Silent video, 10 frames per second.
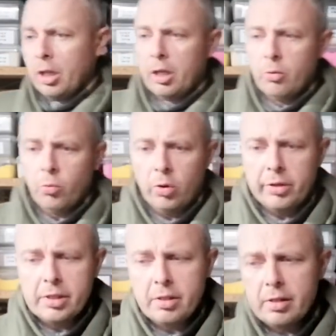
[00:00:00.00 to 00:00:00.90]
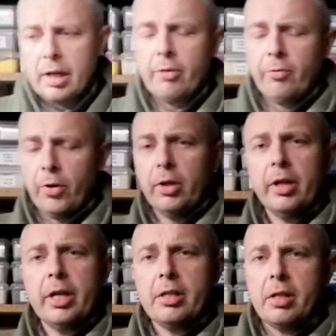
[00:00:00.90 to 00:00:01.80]
And what it's designed
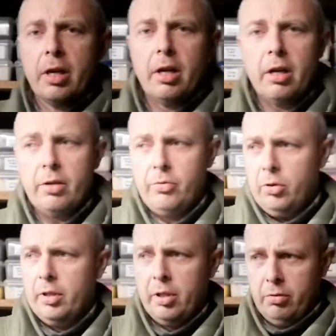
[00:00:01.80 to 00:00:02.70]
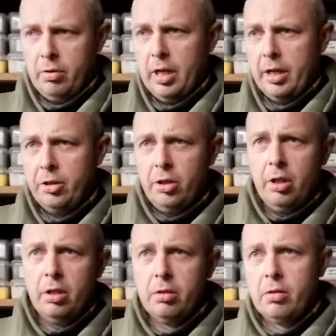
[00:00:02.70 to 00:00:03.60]
for is if you want to use like
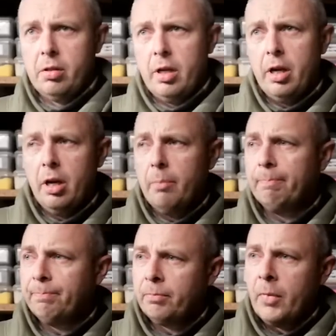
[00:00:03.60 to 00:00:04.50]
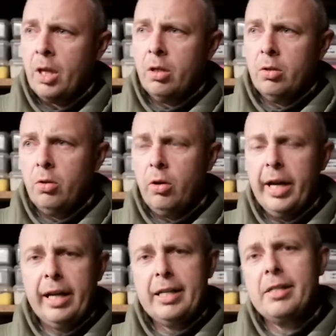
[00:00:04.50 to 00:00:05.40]
chods or
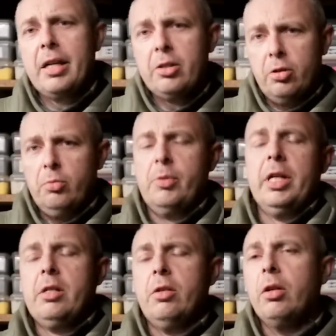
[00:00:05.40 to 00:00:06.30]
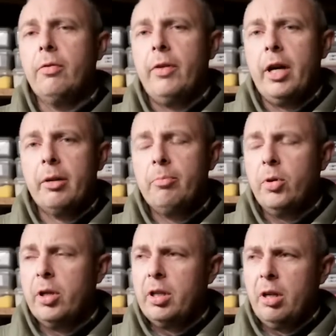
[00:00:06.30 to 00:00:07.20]
heli setups, that sort of thing,
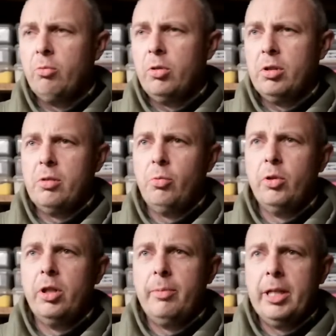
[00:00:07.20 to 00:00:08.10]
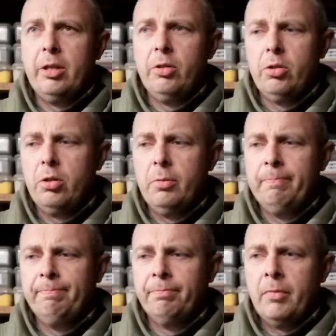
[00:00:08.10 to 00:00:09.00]
but you don't want to worry about your
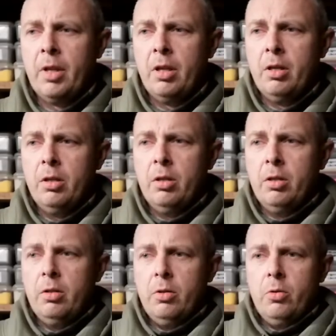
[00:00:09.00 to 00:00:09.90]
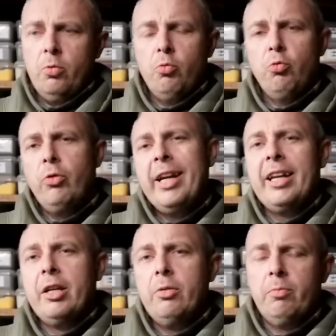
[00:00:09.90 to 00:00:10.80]

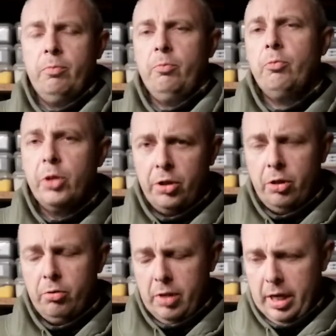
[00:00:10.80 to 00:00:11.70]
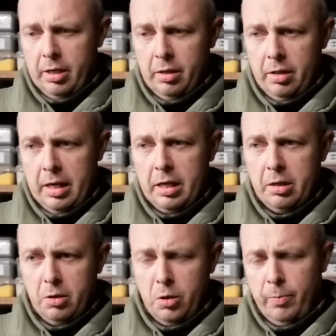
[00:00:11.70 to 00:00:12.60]
rig reducing
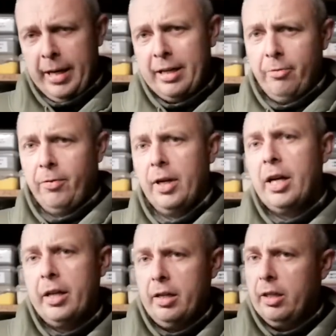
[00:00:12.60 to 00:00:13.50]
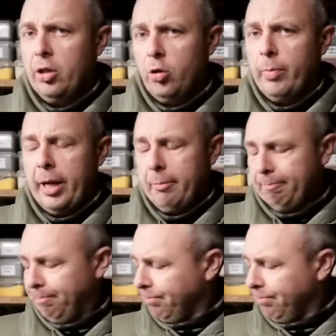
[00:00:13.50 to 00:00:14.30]
the speed of flight a little bit.